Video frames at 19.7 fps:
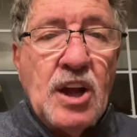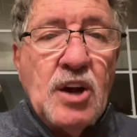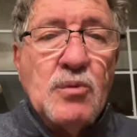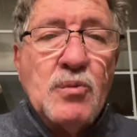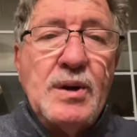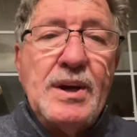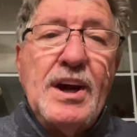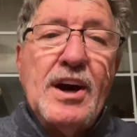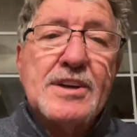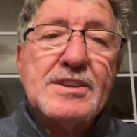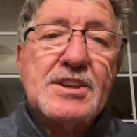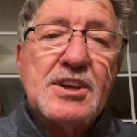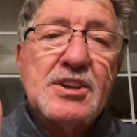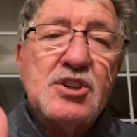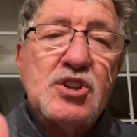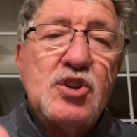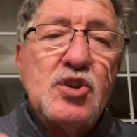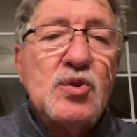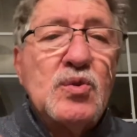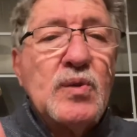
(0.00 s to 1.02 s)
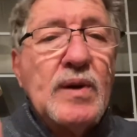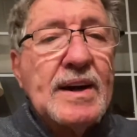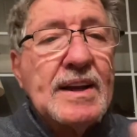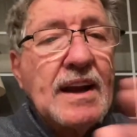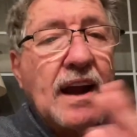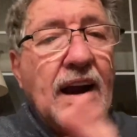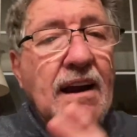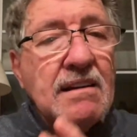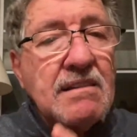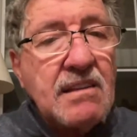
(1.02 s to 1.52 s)
We ought to do in
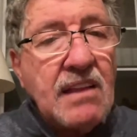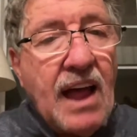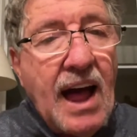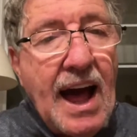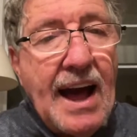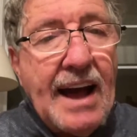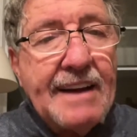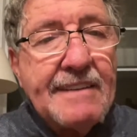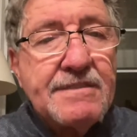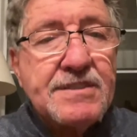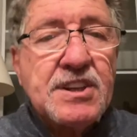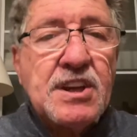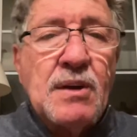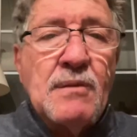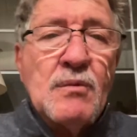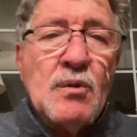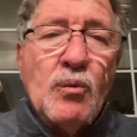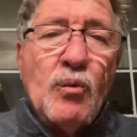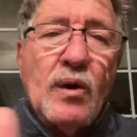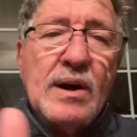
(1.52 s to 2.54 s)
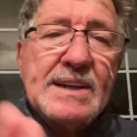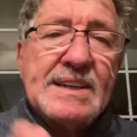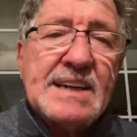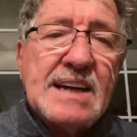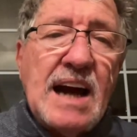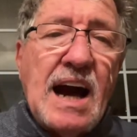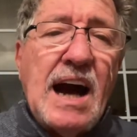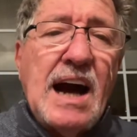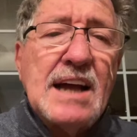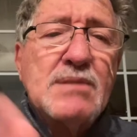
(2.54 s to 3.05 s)
our lives what
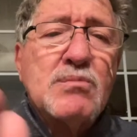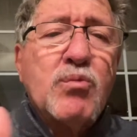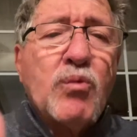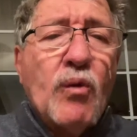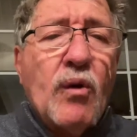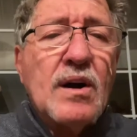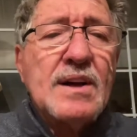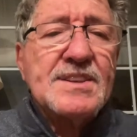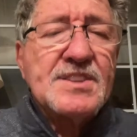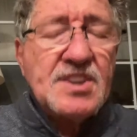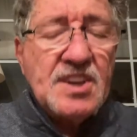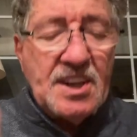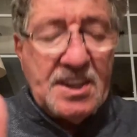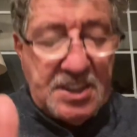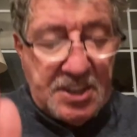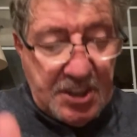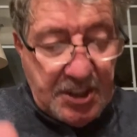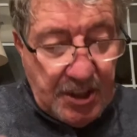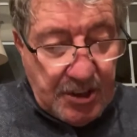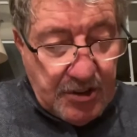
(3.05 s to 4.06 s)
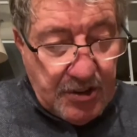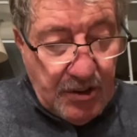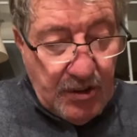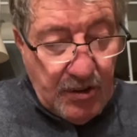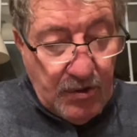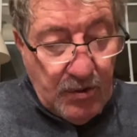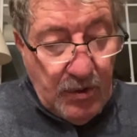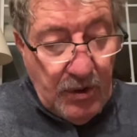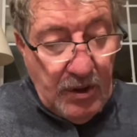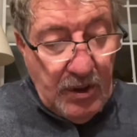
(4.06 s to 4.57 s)
God wants us to
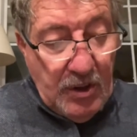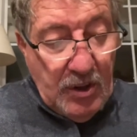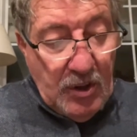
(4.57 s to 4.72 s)
do